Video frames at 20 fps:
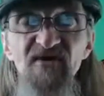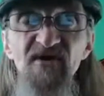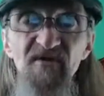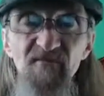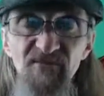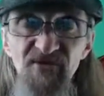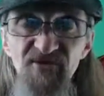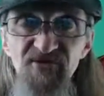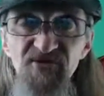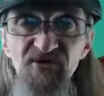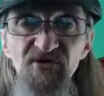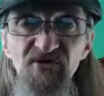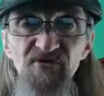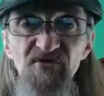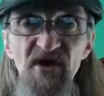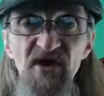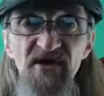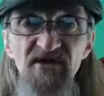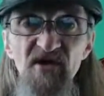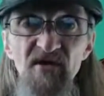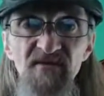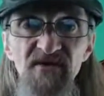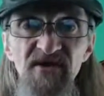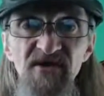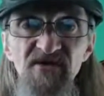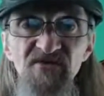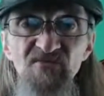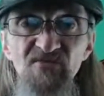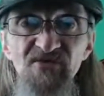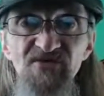But the new guy coming
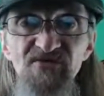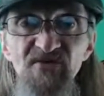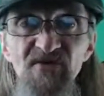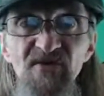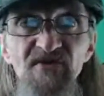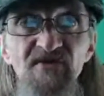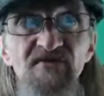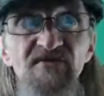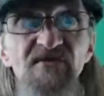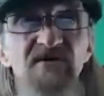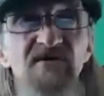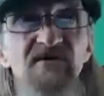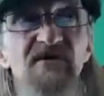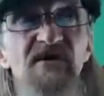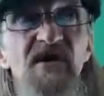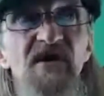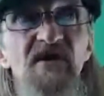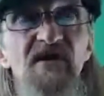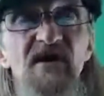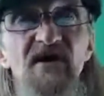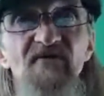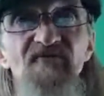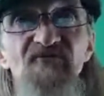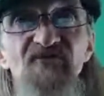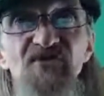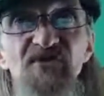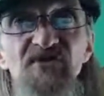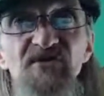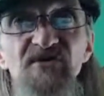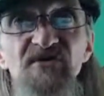in was a
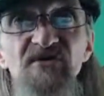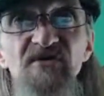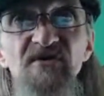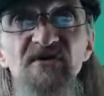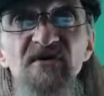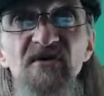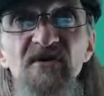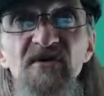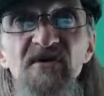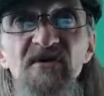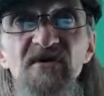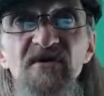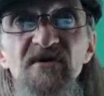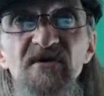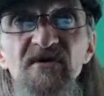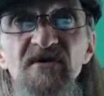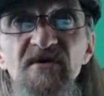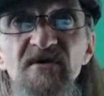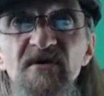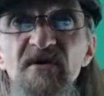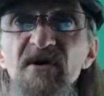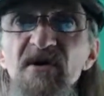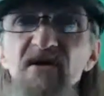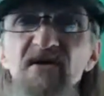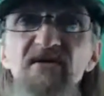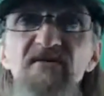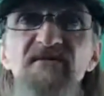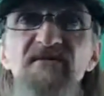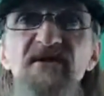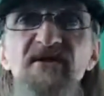LFT.
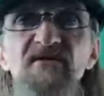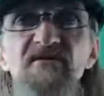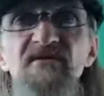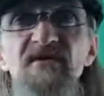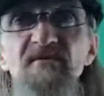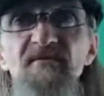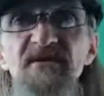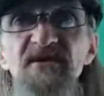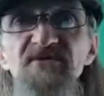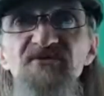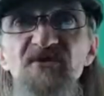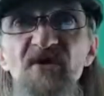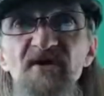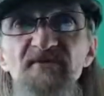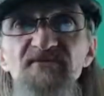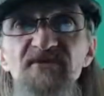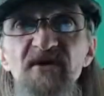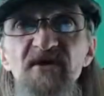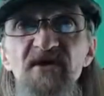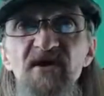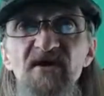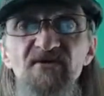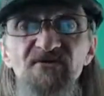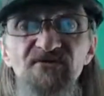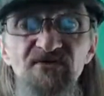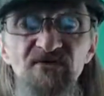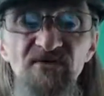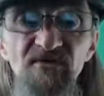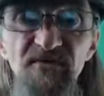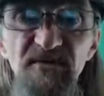Here, let me type that out
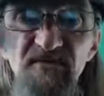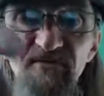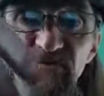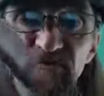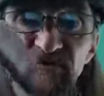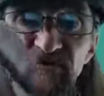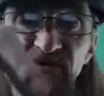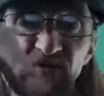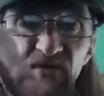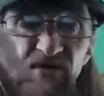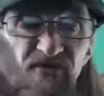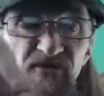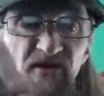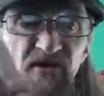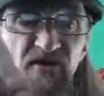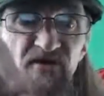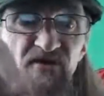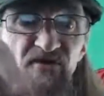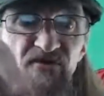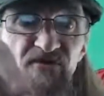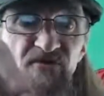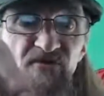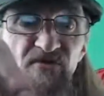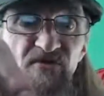so that people know what that is.